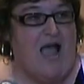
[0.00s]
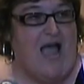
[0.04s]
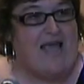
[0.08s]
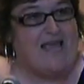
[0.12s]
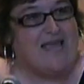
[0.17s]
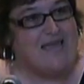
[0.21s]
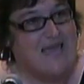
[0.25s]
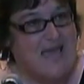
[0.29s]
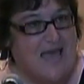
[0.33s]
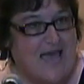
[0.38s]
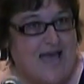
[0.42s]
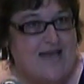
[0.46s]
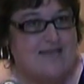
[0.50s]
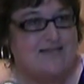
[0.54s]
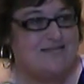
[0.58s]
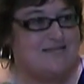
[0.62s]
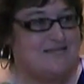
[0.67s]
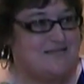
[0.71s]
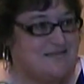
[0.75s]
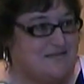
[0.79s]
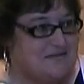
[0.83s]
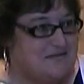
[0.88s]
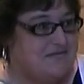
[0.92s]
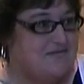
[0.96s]
I
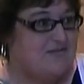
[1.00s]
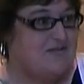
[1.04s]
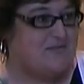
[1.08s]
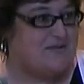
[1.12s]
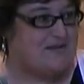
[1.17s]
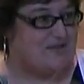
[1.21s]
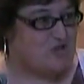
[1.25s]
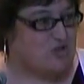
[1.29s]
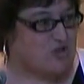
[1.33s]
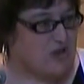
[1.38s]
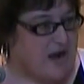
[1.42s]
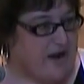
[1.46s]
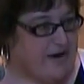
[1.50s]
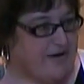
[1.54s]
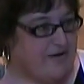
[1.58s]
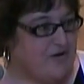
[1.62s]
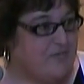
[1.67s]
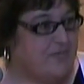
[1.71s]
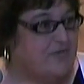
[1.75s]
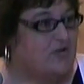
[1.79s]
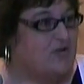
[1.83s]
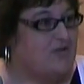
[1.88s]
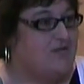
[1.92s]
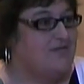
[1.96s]
guess, to be
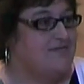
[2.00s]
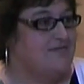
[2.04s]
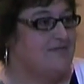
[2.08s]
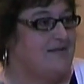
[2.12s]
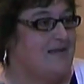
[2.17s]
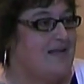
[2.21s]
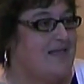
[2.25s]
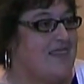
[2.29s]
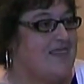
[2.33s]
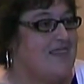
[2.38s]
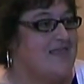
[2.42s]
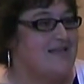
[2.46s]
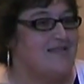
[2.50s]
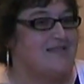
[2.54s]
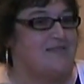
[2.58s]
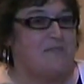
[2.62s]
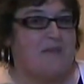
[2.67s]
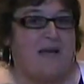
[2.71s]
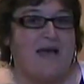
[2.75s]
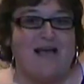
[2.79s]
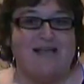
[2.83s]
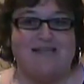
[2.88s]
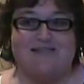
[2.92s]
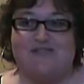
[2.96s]
charitable, this
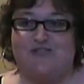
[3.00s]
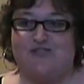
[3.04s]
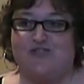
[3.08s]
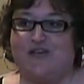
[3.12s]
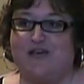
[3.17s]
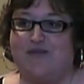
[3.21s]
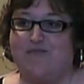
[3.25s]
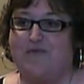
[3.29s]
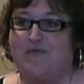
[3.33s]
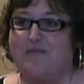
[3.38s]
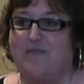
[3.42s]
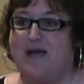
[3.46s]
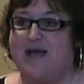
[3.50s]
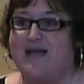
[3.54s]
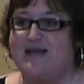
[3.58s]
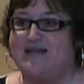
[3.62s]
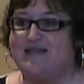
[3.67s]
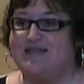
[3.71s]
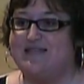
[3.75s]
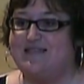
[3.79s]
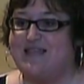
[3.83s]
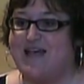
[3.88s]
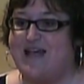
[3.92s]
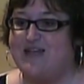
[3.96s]
passage can
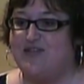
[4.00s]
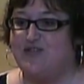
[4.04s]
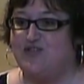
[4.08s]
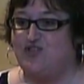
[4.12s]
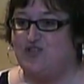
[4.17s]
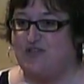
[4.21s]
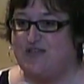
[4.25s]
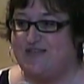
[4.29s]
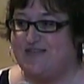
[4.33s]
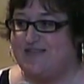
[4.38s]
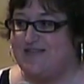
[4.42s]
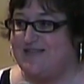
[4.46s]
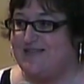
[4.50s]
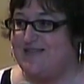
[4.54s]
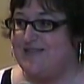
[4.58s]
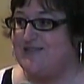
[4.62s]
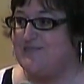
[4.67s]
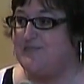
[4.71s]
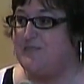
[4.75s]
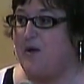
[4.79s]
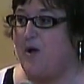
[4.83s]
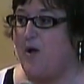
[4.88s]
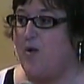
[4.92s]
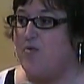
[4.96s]
remind us that Jesus
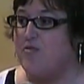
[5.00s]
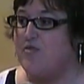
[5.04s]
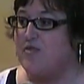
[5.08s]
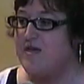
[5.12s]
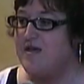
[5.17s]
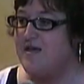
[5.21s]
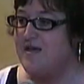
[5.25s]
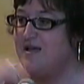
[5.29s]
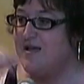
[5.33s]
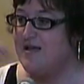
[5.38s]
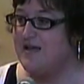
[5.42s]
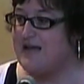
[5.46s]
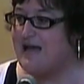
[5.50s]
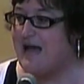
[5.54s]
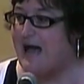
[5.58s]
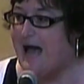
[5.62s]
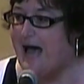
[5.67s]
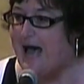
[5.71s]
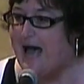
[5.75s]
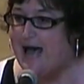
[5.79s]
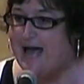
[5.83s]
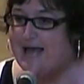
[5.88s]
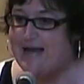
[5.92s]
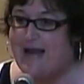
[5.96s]
is both
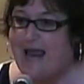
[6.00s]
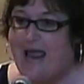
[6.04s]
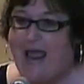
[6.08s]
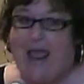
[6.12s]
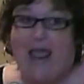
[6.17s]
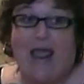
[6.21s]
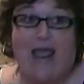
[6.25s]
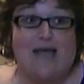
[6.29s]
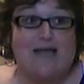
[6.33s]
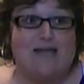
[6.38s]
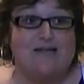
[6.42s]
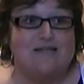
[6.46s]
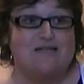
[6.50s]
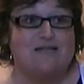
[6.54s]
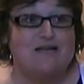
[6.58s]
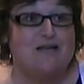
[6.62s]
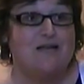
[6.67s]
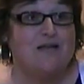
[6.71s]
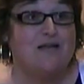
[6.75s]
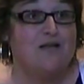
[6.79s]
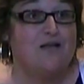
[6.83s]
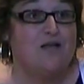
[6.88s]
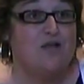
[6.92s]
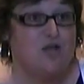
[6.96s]
God and
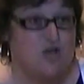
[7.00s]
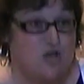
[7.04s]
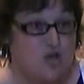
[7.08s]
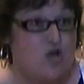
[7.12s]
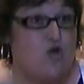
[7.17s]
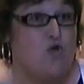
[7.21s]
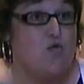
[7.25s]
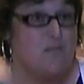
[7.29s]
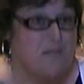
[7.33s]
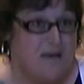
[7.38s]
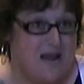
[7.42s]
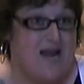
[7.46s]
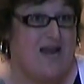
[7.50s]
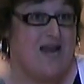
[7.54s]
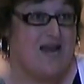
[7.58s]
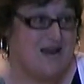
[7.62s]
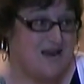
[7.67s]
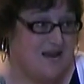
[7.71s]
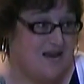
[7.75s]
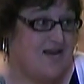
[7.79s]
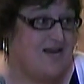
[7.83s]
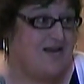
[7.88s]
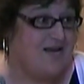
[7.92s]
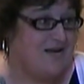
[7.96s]

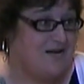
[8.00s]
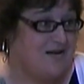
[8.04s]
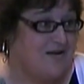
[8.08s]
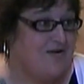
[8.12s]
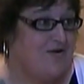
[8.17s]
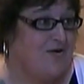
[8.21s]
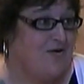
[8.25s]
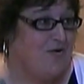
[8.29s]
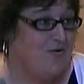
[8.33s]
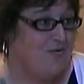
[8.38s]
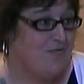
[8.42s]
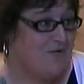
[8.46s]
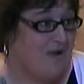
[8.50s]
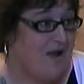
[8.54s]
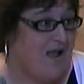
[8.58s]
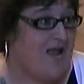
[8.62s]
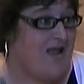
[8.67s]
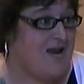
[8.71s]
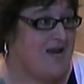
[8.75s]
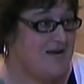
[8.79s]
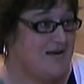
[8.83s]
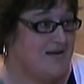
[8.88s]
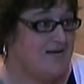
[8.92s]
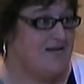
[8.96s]
human.
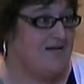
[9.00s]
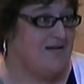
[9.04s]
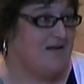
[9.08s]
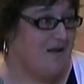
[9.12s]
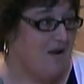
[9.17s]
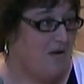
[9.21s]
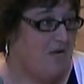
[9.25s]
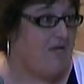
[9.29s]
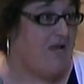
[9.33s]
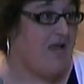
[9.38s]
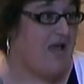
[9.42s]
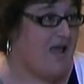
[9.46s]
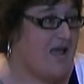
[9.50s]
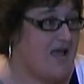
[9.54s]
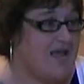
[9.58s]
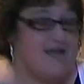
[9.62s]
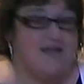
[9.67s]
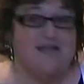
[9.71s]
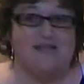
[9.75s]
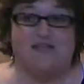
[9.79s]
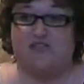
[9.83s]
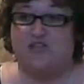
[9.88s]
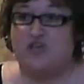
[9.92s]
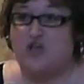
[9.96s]
Right? Yeah.
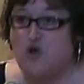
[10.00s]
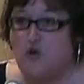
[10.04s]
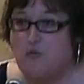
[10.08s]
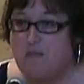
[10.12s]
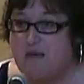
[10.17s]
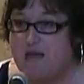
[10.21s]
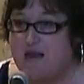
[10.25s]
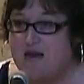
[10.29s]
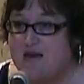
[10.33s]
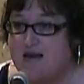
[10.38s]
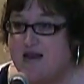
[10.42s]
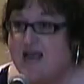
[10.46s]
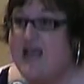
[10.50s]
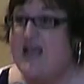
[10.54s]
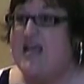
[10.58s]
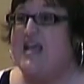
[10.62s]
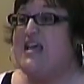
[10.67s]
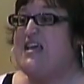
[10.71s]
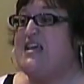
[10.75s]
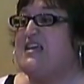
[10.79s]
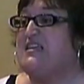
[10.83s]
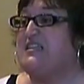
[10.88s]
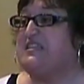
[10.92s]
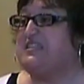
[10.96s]
Okay? He's human,
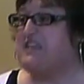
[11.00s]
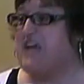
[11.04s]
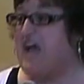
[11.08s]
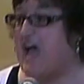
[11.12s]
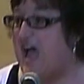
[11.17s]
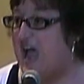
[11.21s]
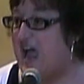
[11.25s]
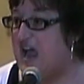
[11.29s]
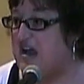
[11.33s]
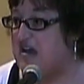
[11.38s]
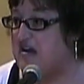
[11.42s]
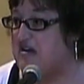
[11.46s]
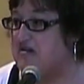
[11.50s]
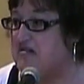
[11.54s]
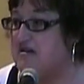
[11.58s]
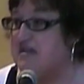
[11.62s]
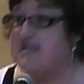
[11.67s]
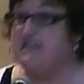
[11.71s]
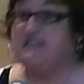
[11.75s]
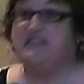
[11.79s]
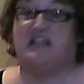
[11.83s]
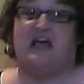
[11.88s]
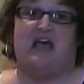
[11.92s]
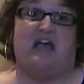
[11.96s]
he's
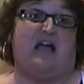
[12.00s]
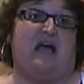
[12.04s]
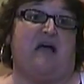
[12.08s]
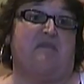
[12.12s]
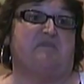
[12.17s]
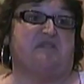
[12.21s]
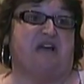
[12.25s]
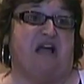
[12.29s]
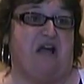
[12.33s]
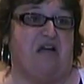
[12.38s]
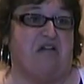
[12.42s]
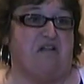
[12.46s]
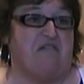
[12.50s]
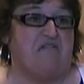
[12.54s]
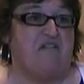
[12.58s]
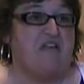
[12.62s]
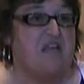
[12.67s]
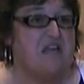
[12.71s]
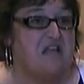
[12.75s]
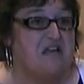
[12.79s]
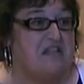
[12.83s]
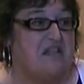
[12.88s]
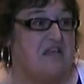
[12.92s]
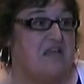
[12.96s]
tired, he's like, "I'm tired of
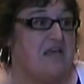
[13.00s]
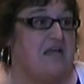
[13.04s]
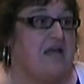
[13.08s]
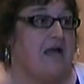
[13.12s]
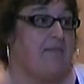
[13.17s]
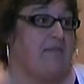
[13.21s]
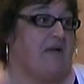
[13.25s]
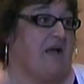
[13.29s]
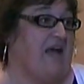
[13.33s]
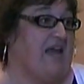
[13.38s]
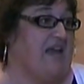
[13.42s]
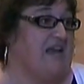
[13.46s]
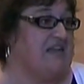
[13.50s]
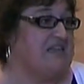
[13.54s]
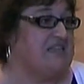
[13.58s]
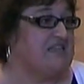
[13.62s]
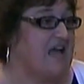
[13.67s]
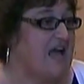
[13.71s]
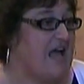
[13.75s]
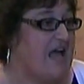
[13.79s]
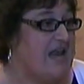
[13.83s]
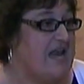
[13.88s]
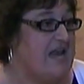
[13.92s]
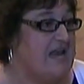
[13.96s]
healing, I'm kind of
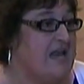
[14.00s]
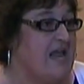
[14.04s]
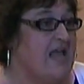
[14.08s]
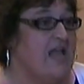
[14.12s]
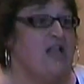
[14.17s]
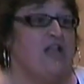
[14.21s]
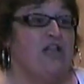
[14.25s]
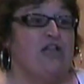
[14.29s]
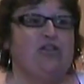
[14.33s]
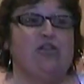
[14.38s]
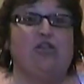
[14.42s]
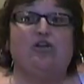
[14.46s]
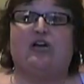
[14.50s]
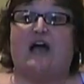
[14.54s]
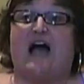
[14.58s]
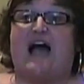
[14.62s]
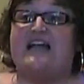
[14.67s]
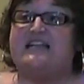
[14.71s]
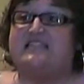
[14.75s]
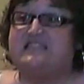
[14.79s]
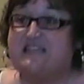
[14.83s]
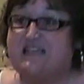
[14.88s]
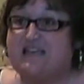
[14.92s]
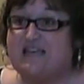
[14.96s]
done. Look,
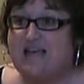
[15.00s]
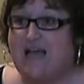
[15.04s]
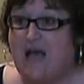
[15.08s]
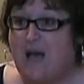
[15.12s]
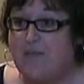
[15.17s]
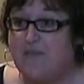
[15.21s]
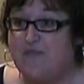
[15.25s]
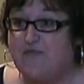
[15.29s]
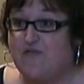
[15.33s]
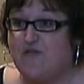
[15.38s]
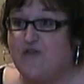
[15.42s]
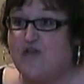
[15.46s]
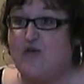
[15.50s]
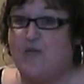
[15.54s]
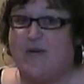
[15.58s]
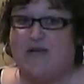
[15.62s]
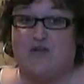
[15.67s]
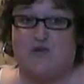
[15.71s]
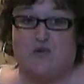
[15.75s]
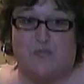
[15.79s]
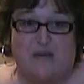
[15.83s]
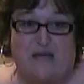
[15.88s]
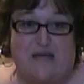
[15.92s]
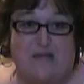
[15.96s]
I didn't come for you
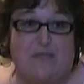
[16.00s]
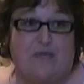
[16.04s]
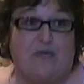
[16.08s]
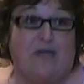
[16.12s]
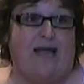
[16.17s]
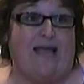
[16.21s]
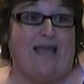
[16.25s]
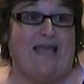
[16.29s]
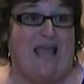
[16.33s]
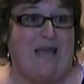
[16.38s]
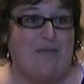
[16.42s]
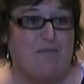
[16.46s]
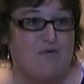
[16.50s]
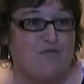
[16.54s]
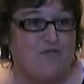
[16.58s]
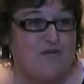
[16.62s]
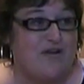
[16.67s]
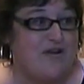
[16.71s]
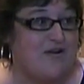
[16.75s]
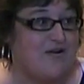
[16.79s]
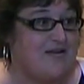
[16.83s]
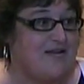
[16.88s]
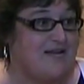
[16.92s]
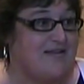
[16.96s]
and your people. I came
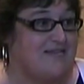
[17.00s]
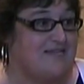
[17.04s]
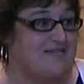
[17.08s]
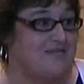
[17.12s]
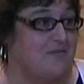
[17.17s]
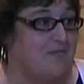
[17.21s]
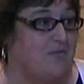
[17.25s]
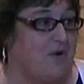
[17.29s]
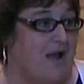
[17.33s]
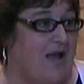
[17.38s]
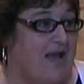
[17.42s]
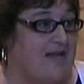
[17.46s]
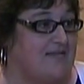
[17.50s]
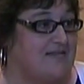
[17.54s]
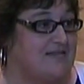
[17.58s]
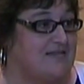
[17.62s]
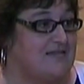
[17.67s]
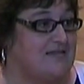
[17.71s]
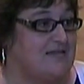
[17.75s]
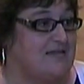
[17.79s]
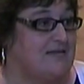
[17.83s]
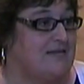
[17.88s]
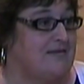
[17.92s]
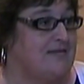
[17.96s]
over here to get some
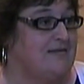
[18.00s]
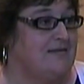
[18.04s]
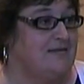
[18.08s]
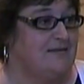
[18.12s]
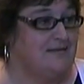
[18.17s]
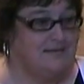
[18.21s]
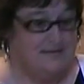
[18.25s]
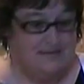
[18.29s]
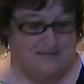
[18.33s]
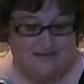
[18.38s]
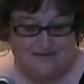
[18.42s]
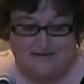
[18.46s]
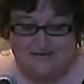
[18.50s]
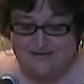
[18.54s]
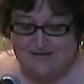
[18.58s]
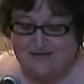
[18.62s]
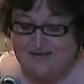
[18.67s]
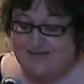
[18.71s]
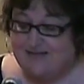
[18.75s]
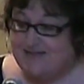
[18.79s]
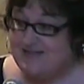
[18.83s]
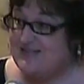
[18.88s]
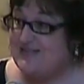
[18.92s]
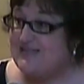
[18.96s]
rest.
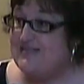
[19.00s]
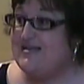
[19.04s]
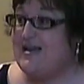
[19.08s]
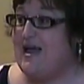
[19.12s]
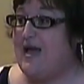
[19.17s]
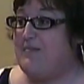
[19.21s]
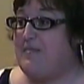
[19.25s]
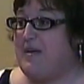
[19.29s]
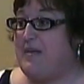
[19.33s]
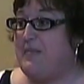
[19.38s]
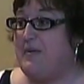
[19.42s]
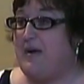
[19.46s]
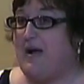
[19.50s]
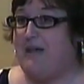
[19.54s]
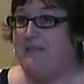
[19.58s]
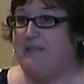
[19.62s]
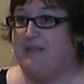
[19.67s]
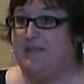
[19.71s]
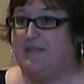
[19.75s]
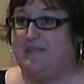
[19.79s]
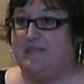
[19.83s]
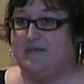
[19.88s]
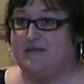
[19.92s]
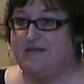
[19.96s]
This is not my
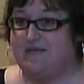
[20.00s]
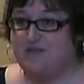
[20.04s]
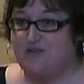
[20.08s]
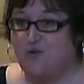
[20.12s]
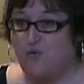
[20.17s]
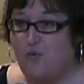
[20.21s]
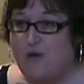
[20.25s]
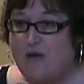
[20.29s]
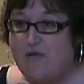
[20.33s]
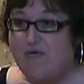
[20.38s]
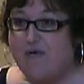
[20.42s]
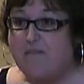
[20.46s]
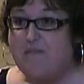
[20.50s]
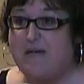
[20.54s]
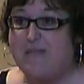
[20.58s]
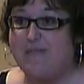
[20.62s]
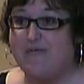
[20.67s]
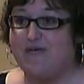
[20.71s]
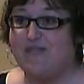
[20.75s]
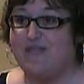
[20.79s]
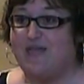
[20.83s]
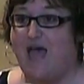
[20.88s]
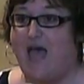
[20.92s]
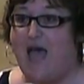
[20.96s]
problem." So we
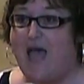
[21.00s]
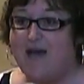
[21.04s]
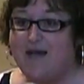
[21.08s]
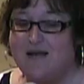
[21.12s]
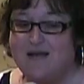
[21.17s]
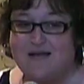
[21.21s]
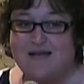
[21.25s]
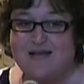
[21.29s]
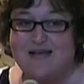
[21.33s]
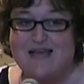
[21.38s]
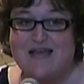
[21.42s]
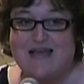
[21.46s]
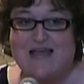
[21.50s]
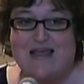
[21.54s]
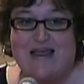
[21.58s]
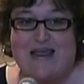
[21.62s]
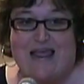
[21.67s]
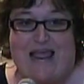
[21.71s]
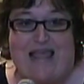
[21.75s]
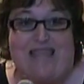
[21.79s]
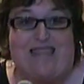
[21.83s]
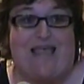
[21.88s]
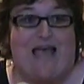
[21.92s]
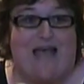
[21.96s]
remember that
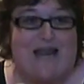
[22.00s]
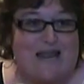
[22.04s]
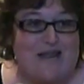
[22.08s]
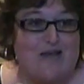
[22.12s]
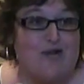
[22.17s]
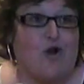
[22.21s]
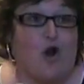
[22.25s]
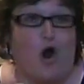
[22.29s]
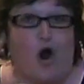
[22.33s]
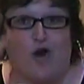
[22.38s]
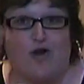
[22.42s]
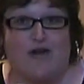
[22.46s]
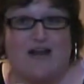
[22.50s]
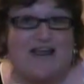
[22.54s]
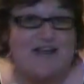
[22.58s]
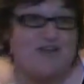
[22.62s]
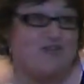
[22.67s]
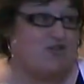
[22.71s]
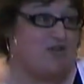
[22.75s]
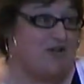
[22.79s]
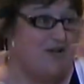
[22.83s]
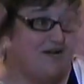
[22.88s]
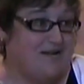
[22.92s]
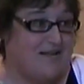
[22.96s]
in that
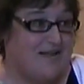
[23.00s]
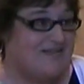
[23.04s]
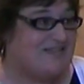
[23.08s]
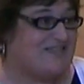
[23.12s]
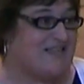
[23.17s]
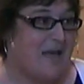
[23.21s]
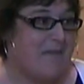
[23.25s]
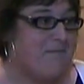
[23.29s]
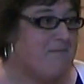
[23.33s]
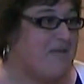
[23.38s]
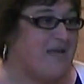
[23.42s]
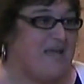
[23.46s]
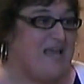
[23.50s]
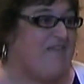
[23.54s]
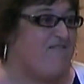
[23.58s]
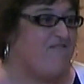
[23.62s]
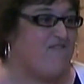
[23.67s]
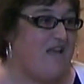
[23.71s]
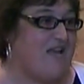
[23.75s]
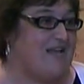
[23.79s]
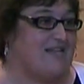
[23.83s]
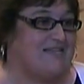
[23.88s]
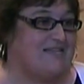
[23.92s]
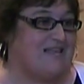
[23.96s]
incarnation, that's that
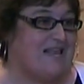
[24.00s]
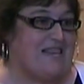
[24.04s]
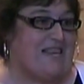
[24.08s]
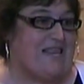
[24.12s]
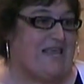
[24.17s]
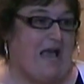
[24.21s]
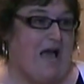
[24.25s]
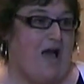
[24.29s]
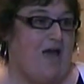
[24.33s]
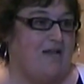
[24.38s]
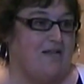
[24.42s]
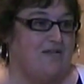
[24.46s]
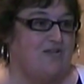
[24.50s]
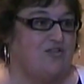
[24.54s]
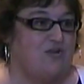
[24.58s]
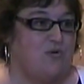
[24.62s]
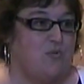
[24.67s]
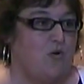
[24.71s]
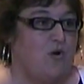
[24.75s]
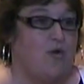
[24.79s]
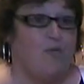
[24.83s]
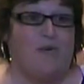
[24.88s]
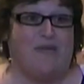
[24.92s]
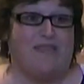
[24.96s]
big fancy theology
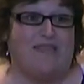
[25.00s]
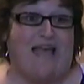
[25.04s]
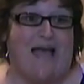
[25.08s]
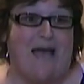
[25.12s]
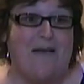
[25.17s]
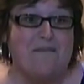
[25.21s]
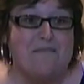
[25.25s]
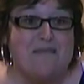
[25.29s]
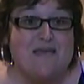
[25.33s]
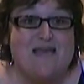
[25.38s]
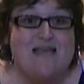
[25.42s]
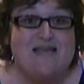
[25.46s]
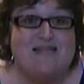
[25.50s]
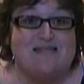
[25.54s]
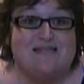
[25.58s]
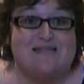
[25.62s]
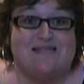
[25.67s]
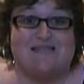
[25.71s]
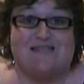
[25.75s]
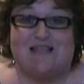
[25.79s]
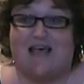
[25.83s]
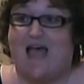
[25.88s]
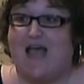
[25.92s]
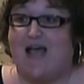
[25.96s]
word, what that means
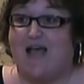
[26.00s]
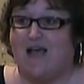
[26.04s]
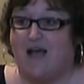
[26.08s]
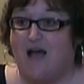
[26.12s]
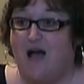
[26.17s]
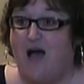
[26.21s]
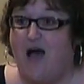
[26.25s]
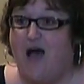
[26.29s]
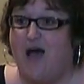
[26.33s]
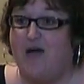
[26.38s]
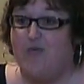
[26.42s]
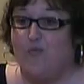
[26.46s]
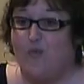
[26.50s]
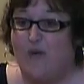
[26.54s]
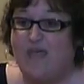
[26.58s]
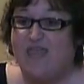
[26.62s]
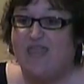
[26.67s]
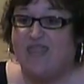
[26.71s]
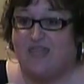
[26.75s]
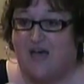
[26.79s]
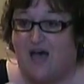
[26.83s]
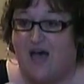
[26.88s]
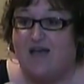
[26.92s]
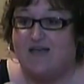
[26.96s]
is that God
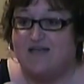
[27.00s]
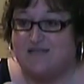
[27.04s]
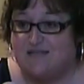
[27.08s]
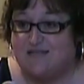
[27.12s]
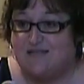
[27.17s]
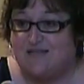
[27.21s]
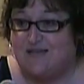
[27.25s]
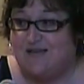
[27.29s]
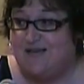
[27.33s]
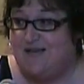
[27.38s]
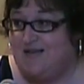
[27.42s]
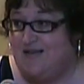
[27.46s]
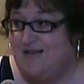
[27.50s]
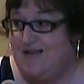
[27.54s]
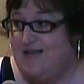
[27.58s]
with us